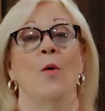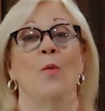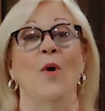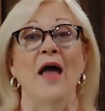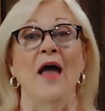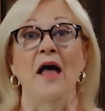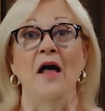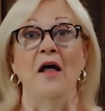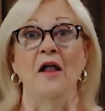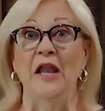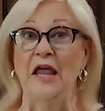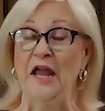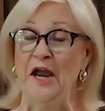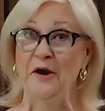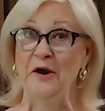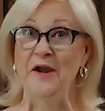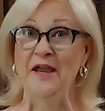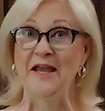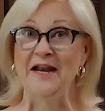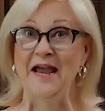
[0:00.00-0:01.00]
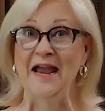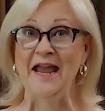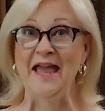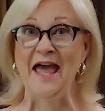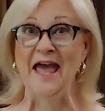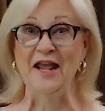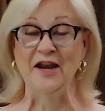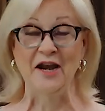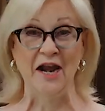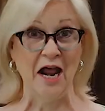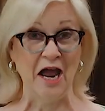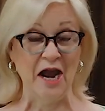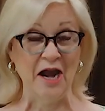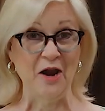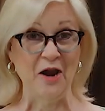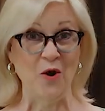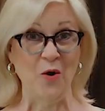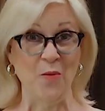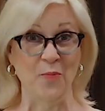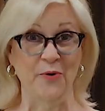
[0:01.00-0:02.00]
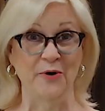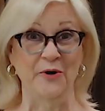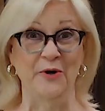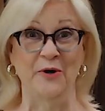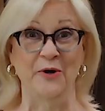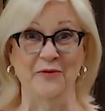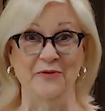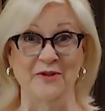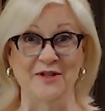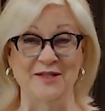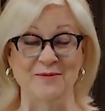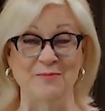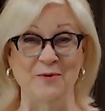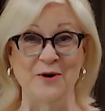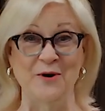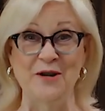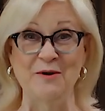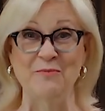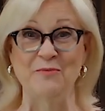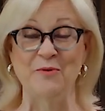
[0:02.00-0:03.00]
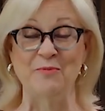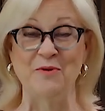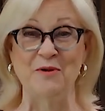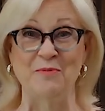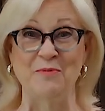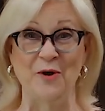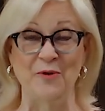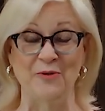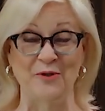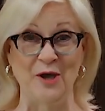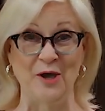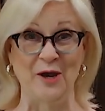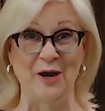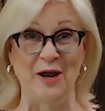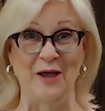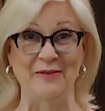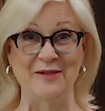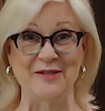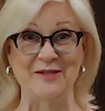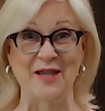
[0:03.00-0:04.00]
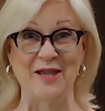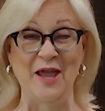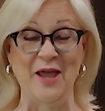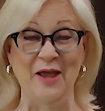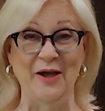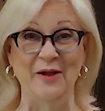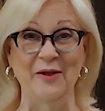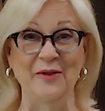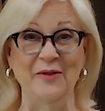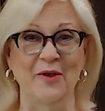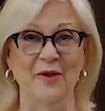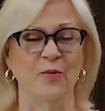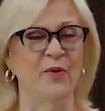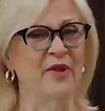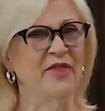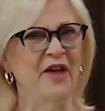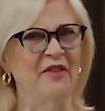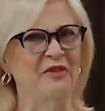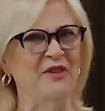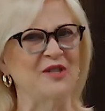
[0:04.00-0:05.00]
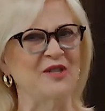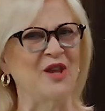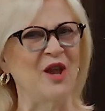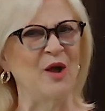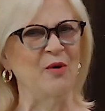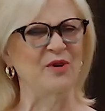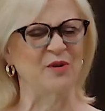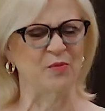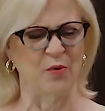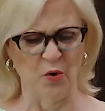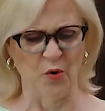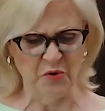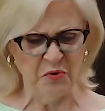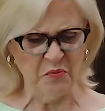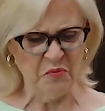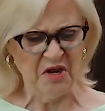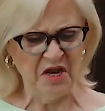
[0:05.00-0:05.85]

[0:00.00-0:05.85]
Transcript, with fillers: Well, Harry and I had an eye-opener this morning when we both got on the scale. We thought the scale was broken.